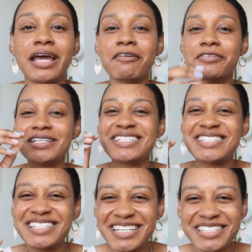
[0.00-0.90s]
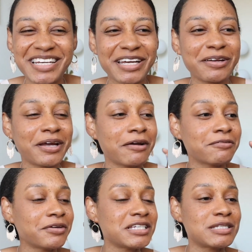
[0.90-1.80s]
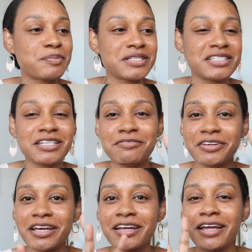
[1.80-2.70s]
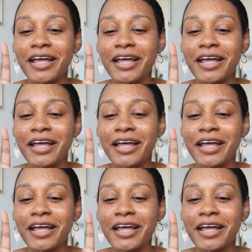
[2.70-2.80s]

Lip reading: Every detail, every specific